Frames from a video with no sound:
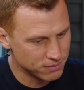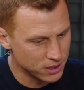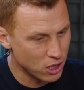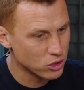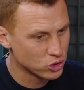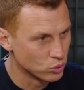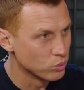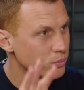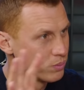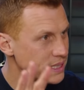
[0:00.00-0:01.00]
the
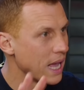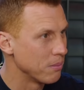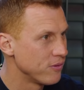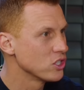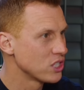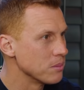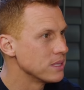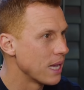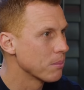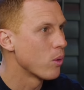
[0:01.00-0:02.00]
Arsenal setup, first team
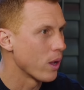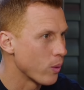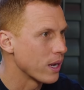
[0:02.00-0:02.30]
setup quite yeah.